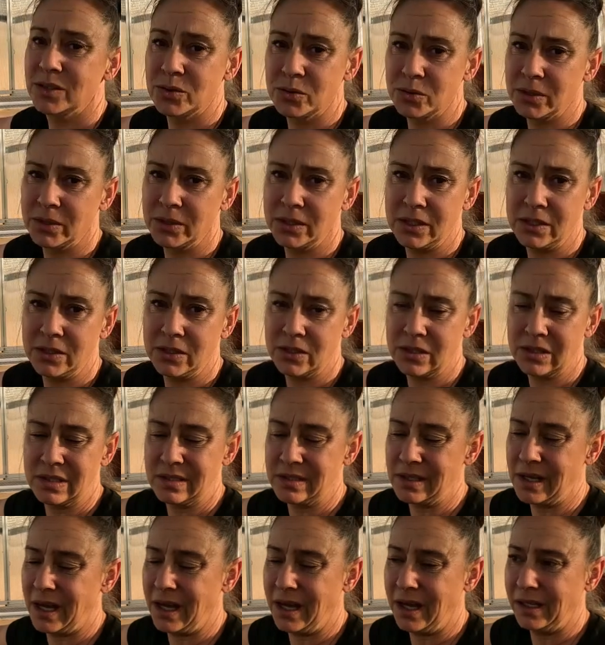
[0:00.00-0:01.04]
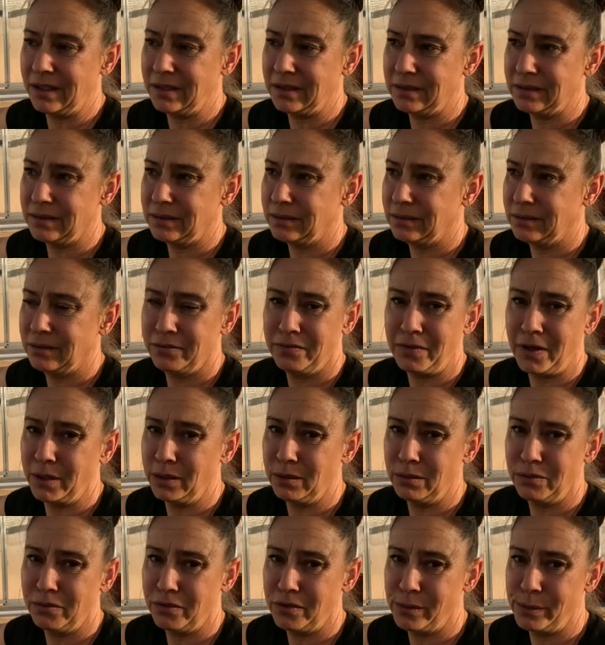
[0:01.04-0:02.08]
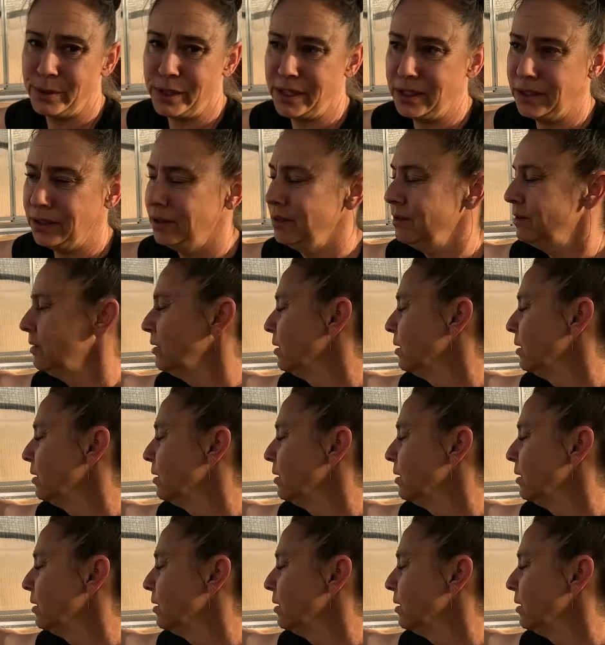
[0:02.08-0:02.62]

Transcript: is really just not fun for me.